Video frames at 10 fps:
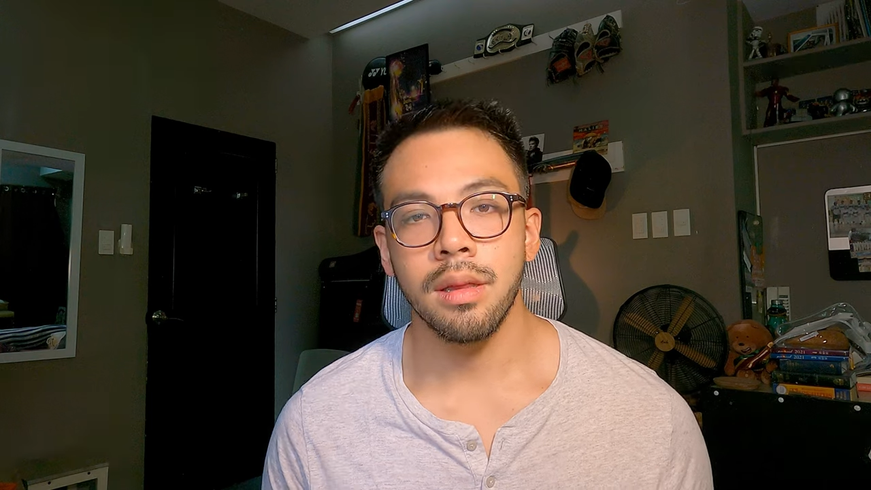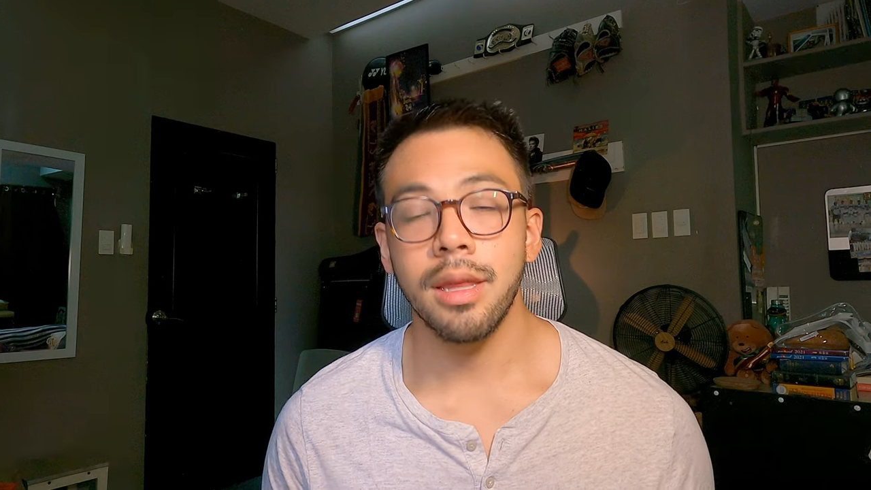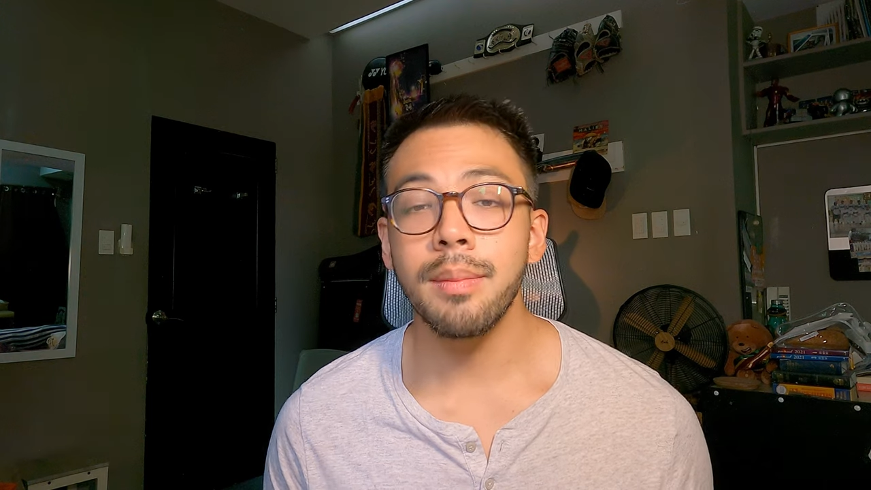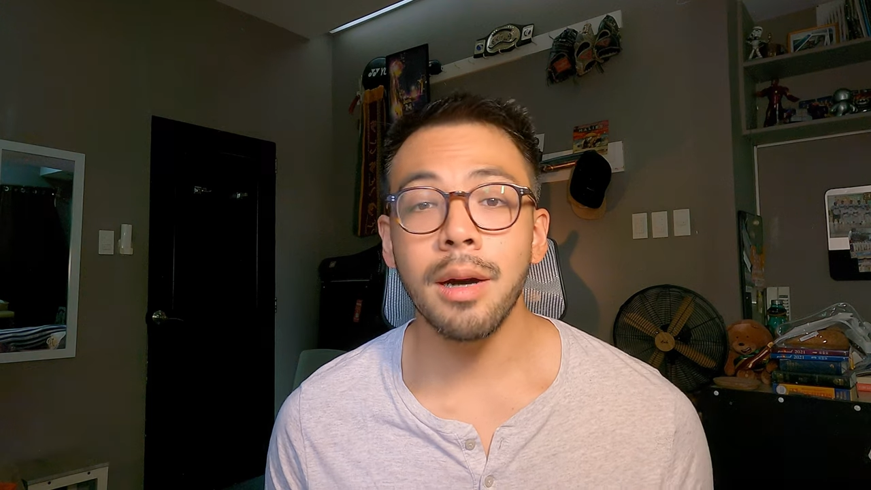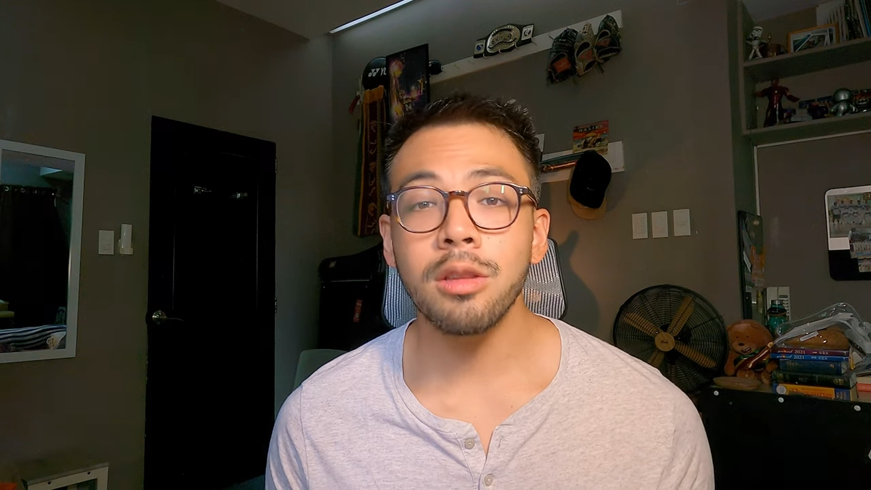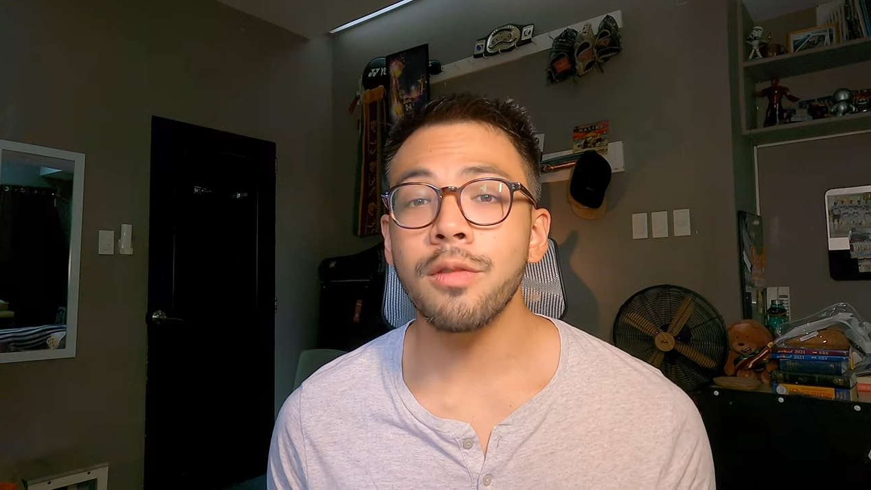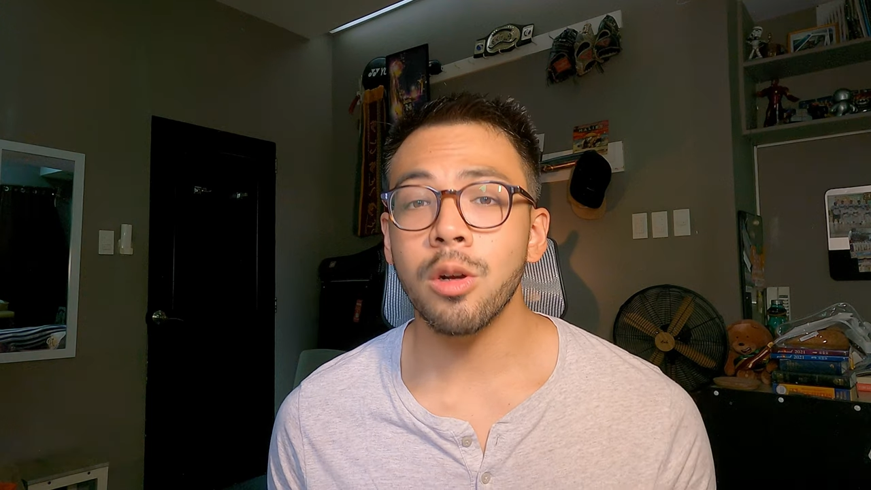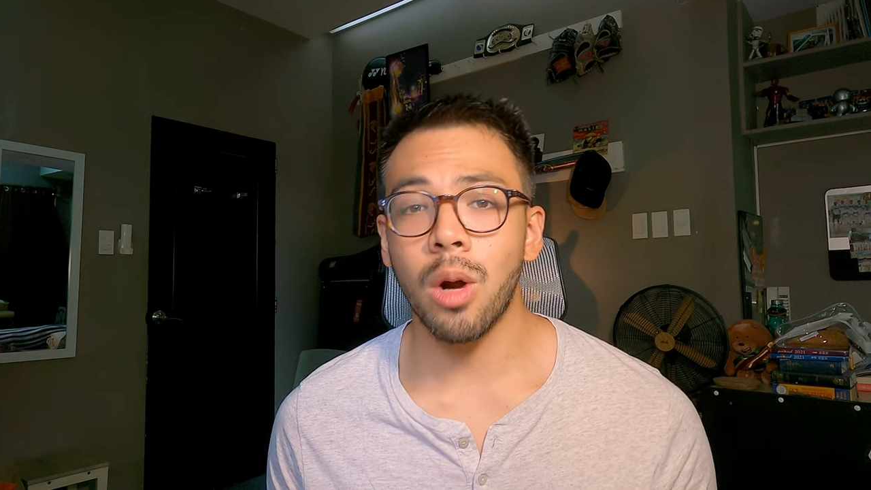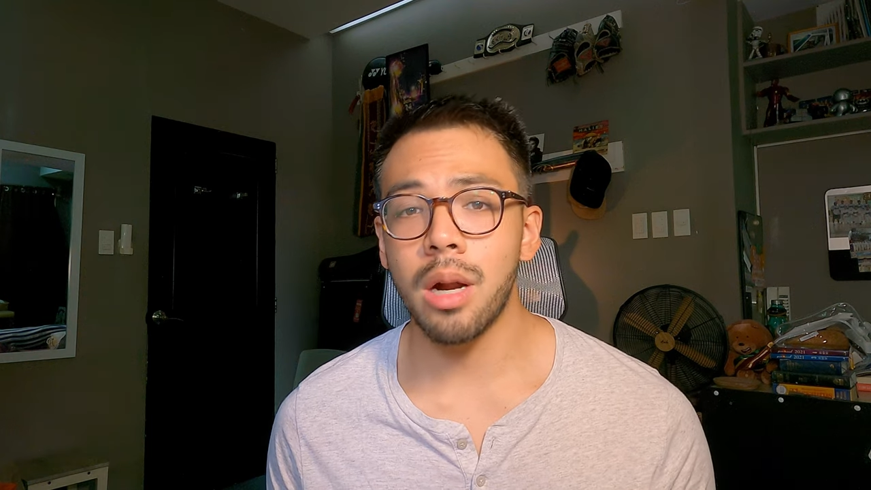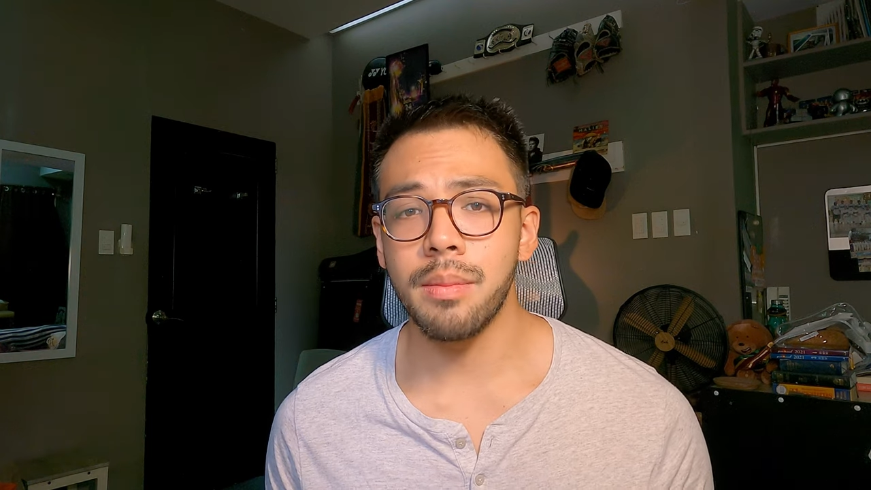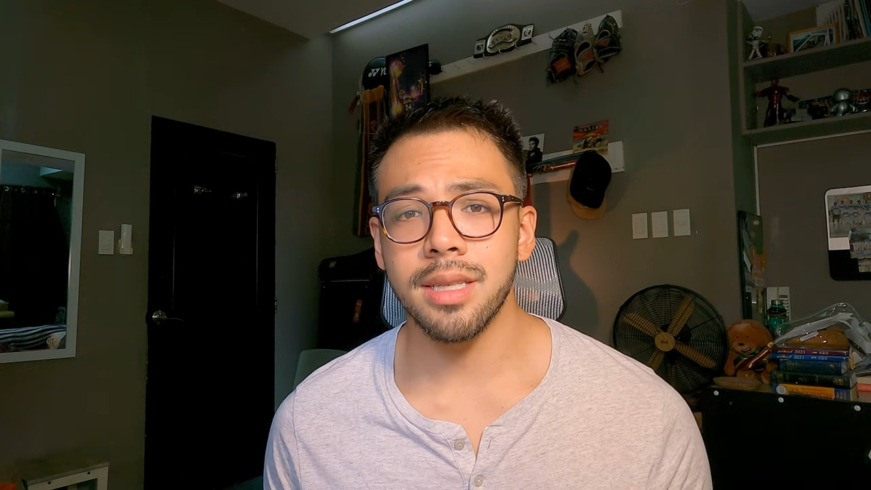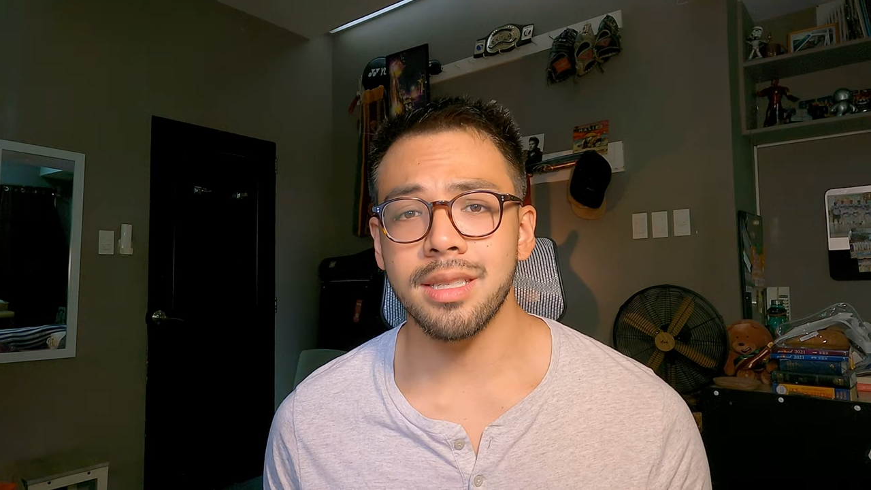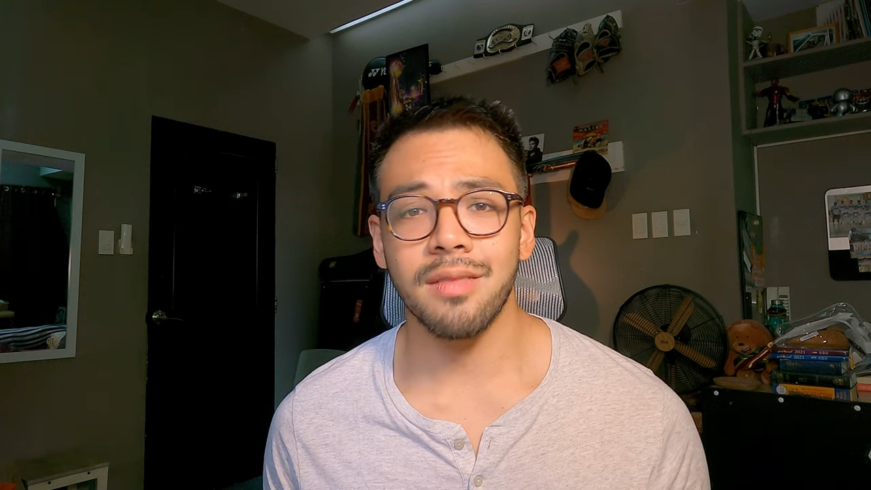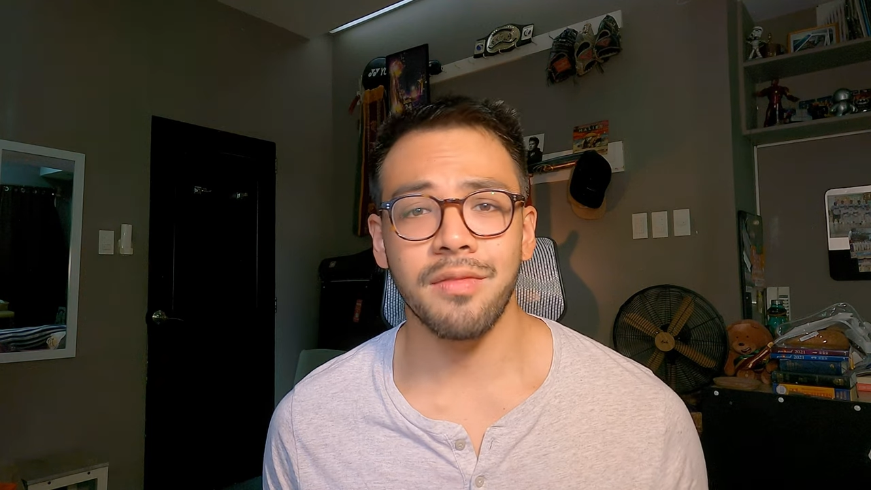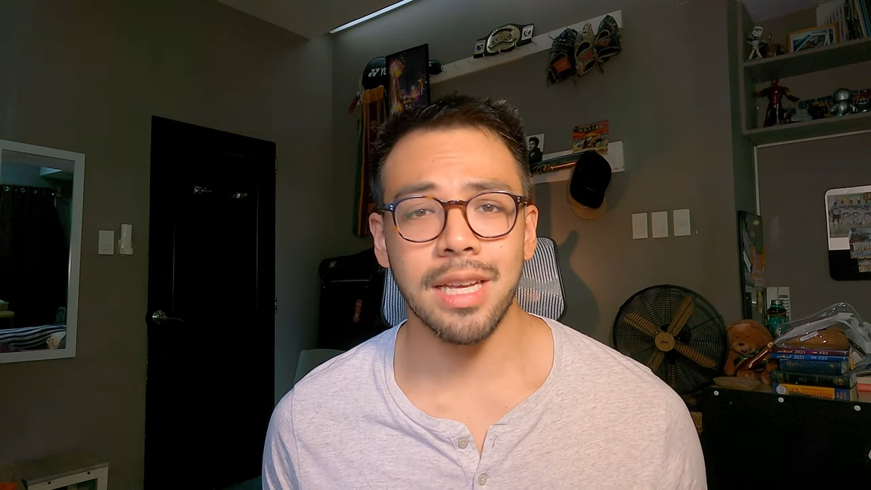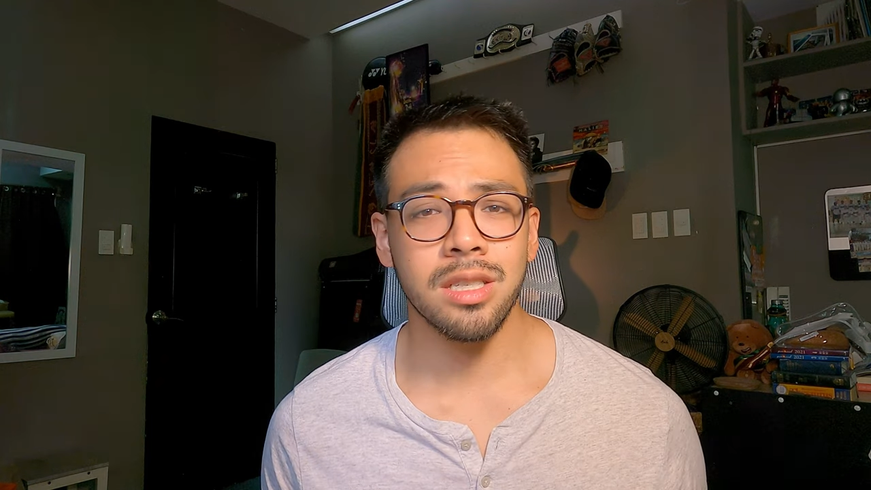The amount of requirements that vet